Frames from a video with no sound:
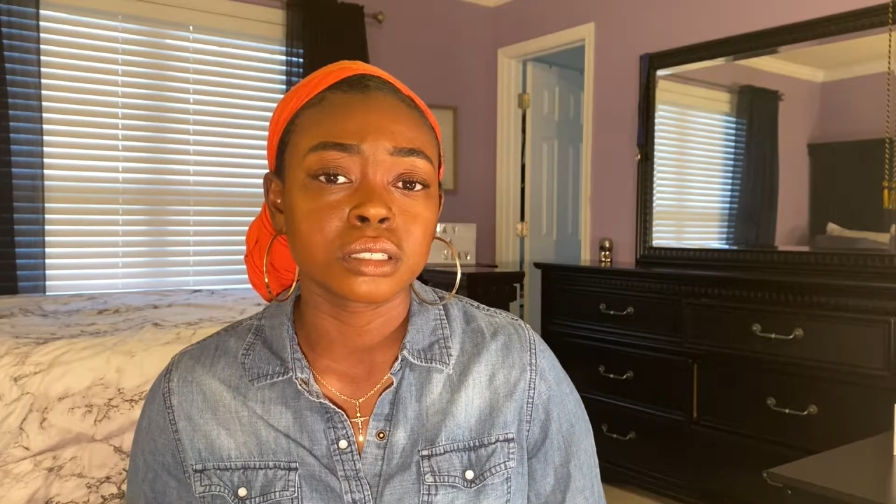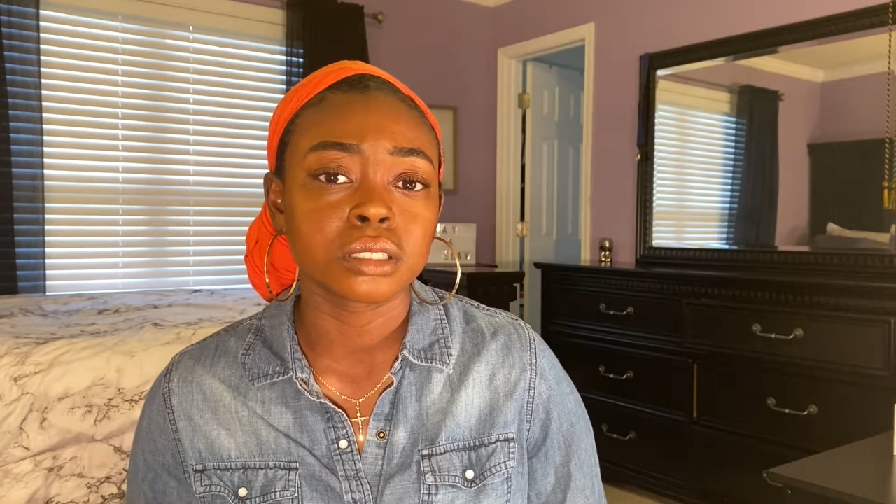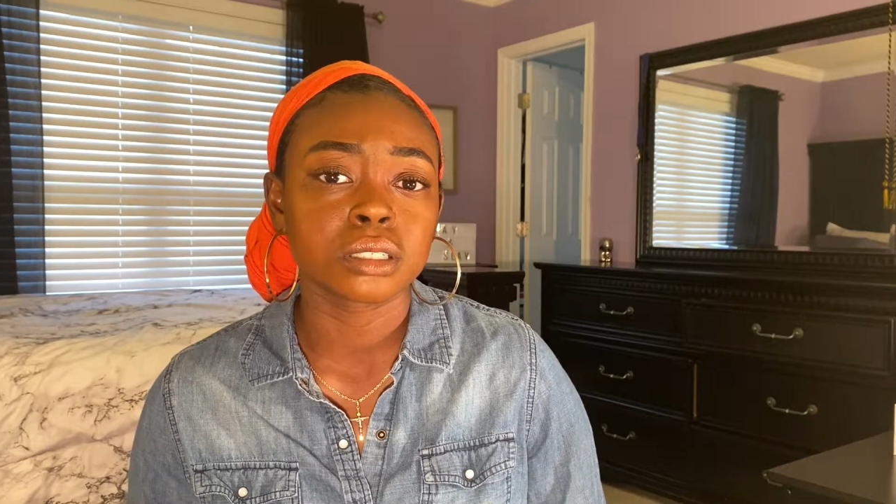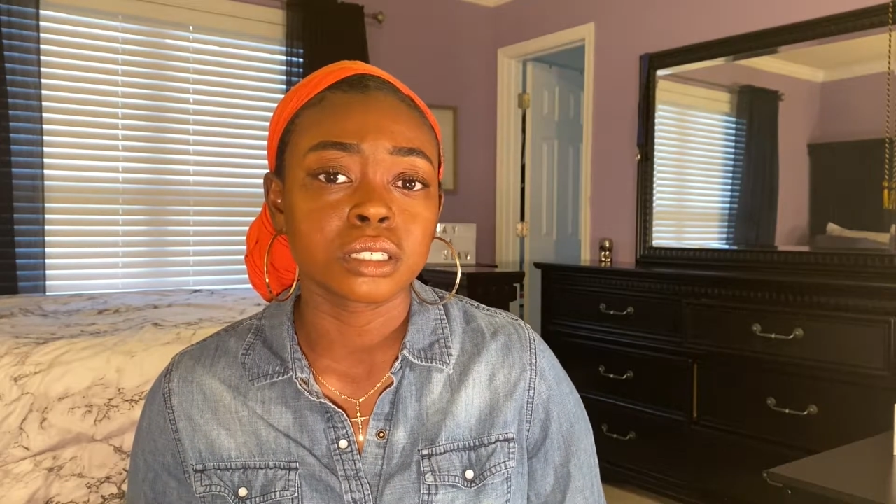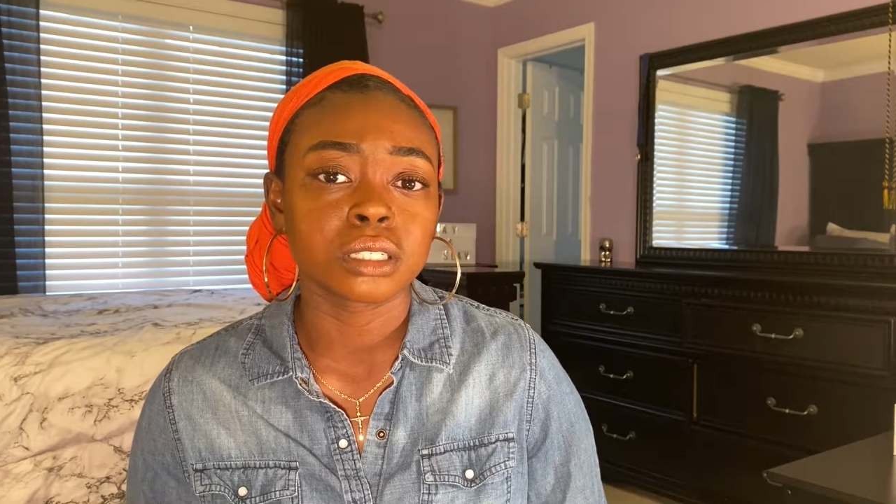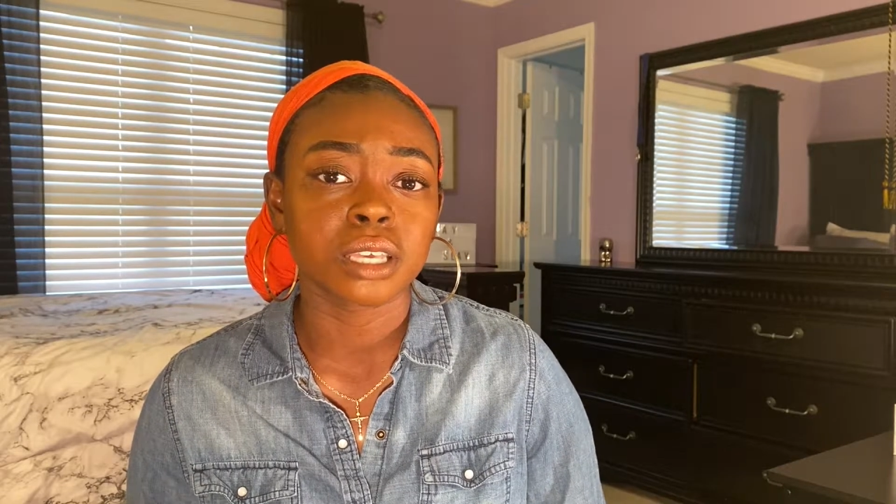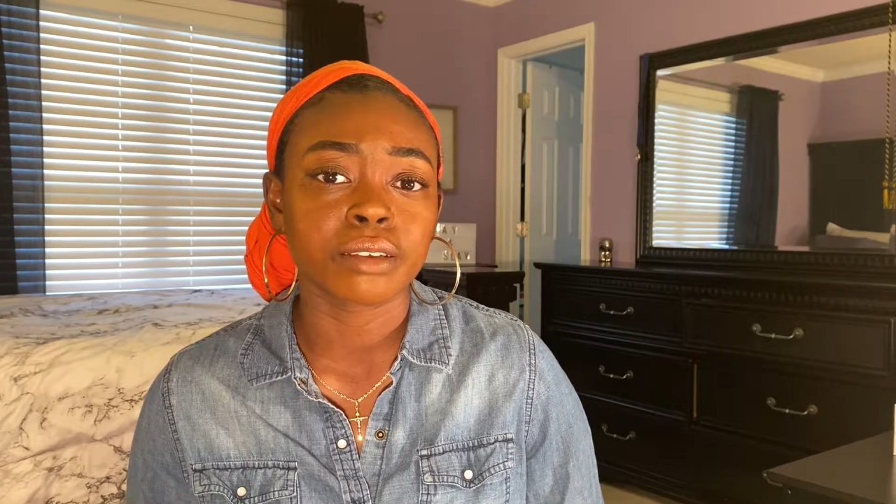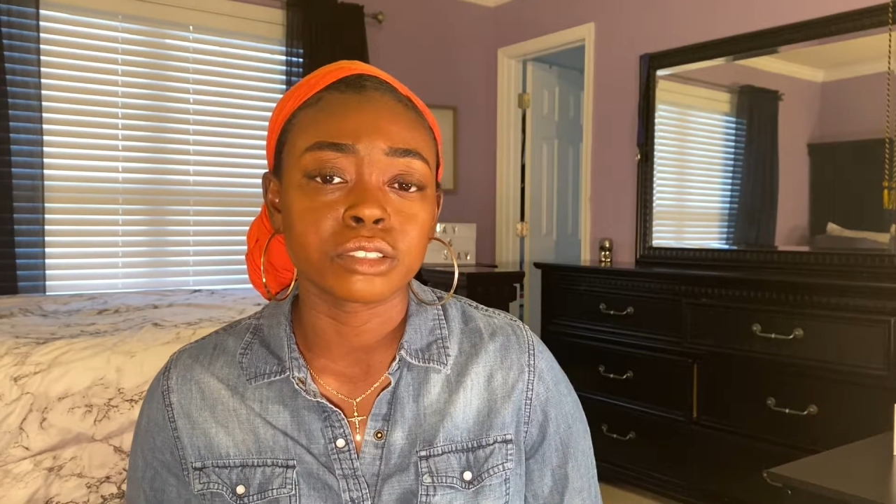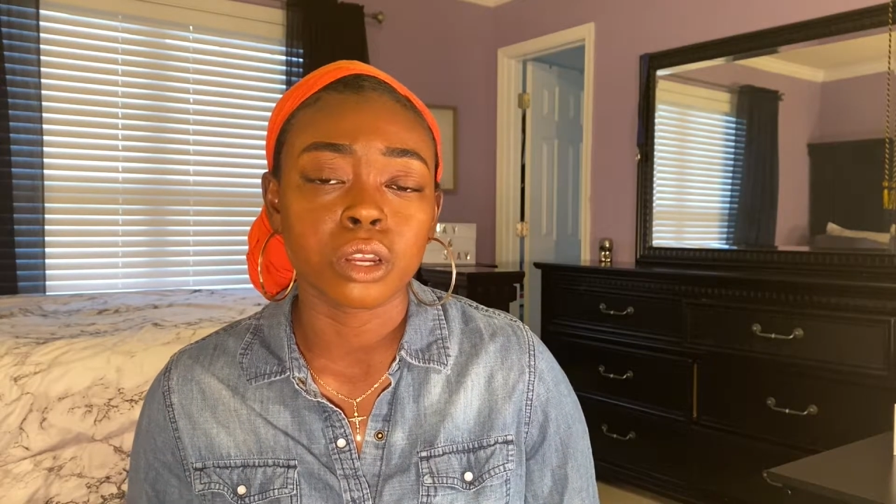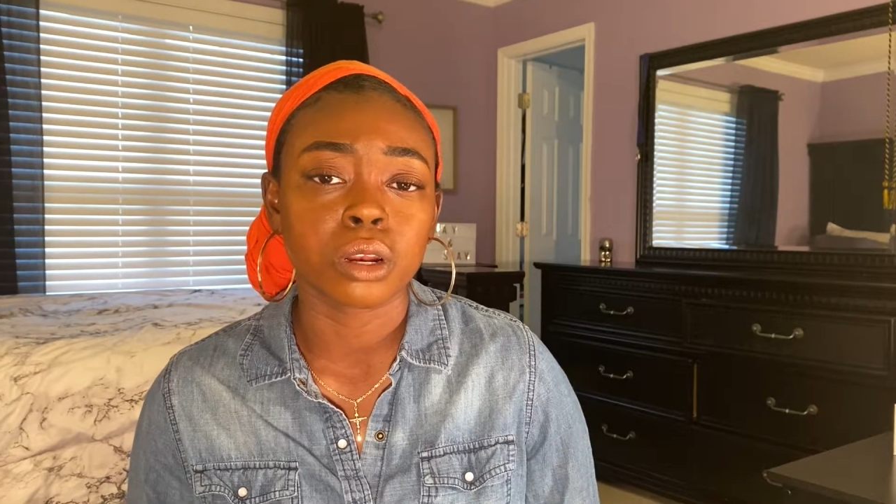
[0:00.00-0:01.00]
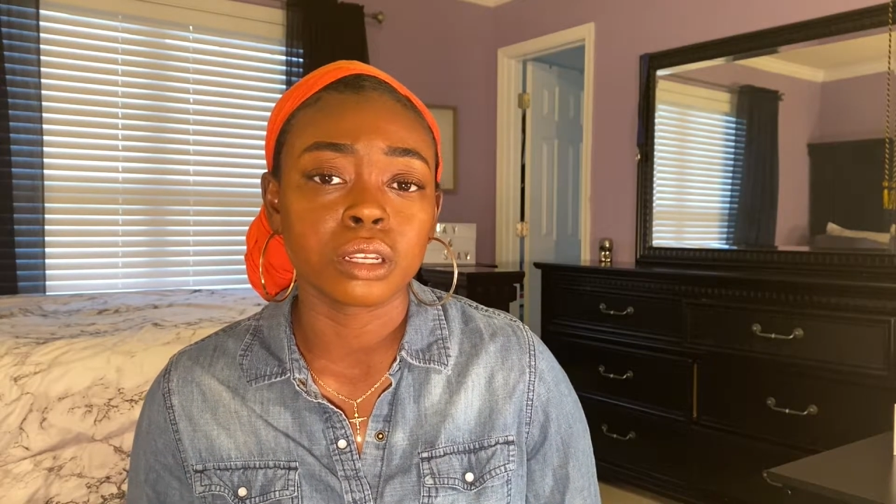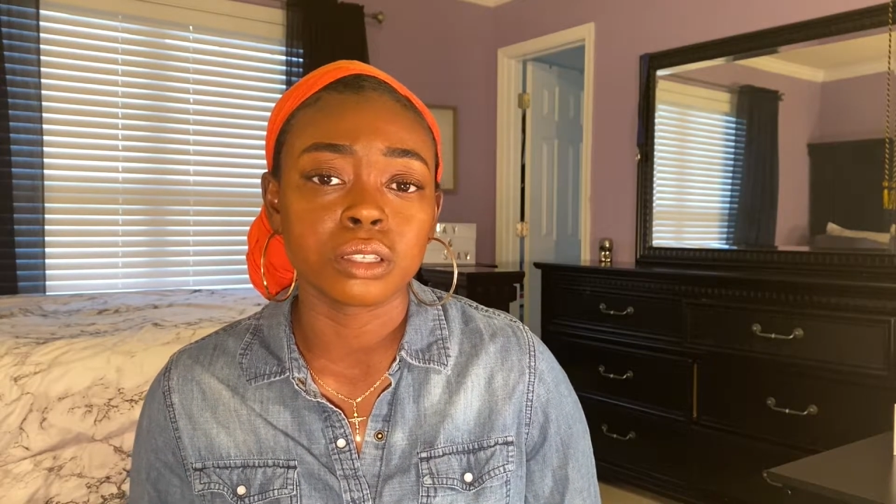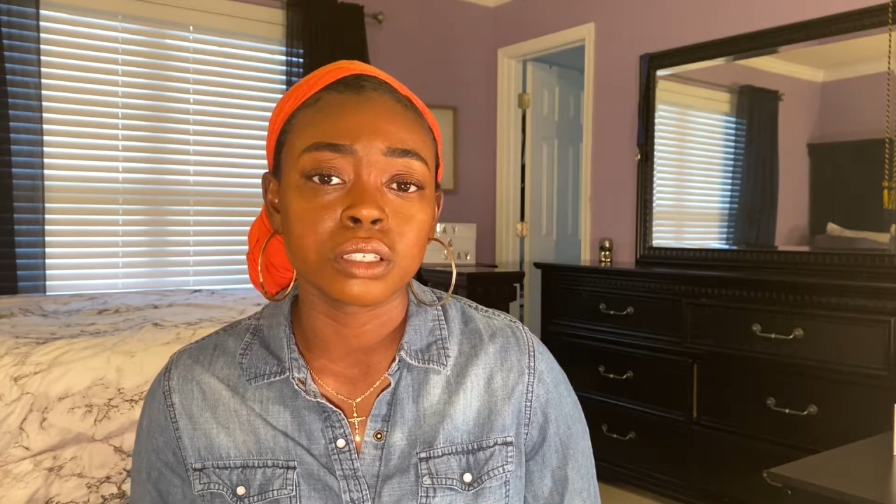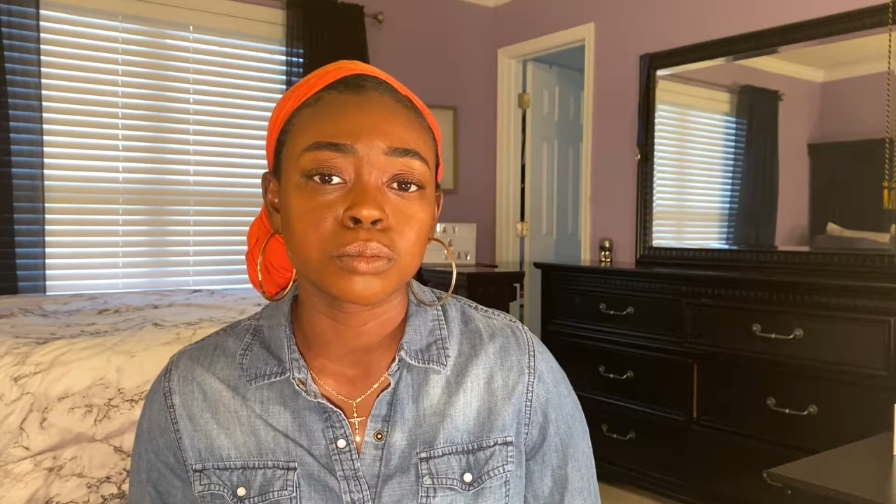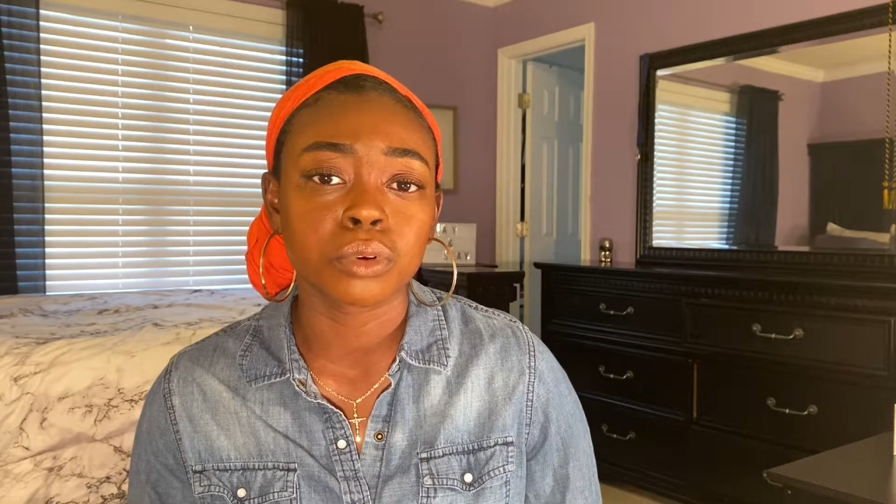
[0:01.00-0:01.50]
since I've started in
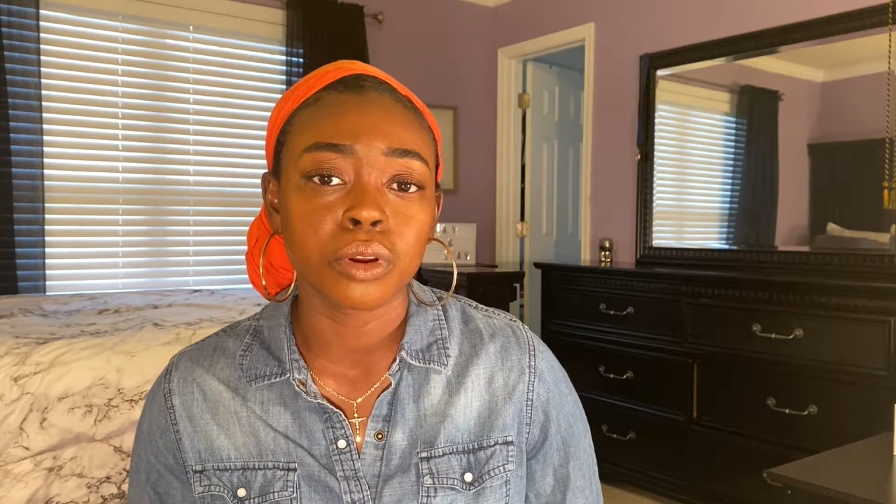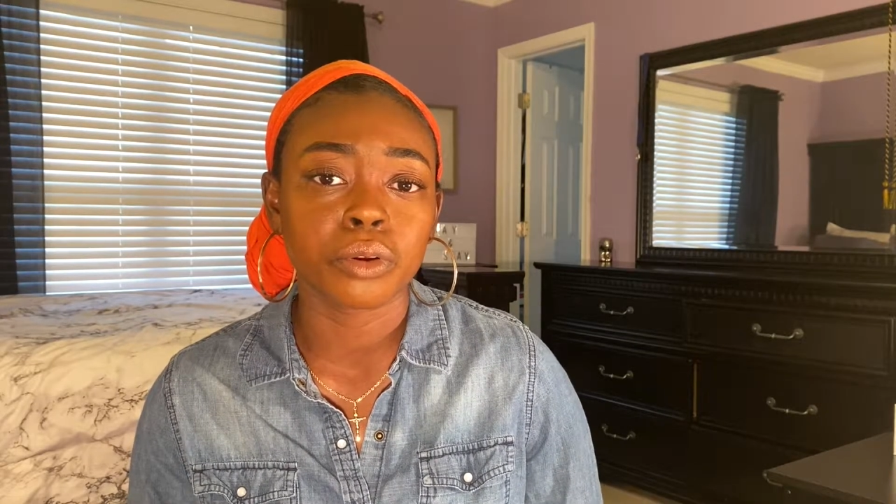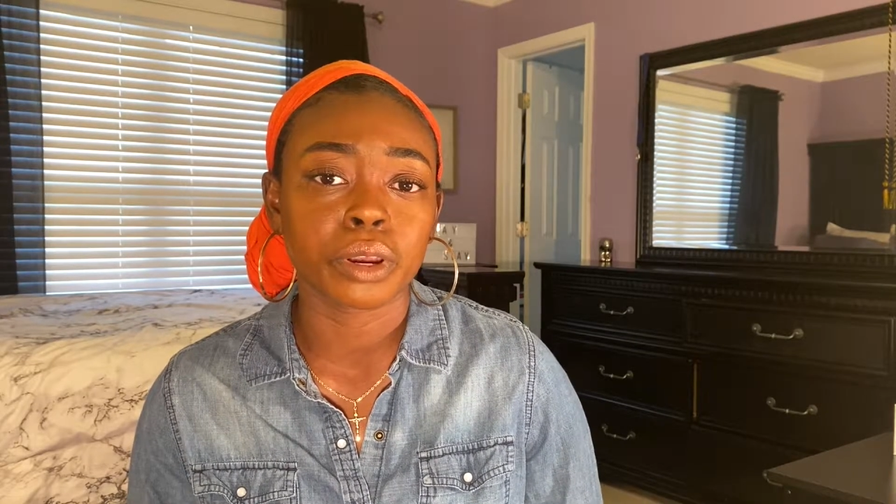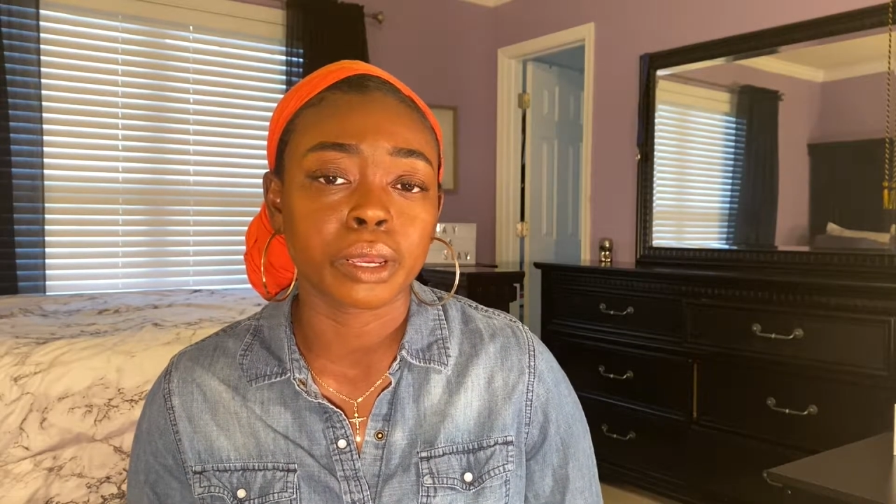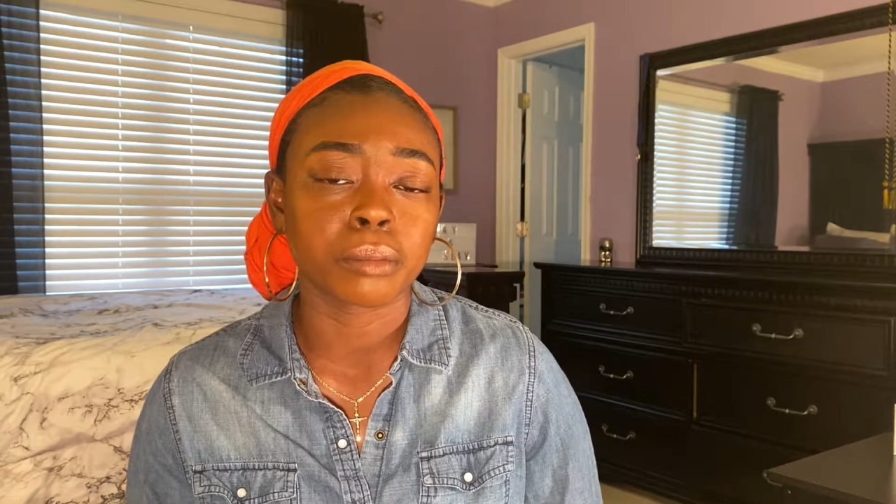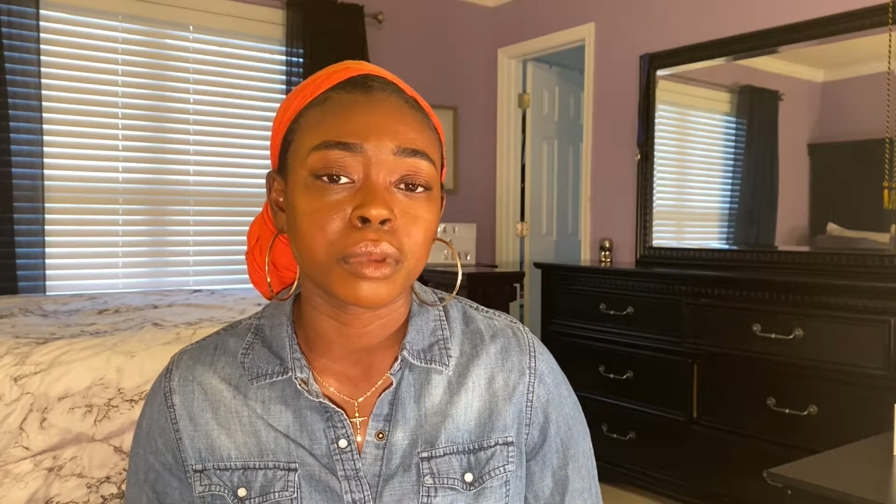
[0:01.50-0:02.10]
this program,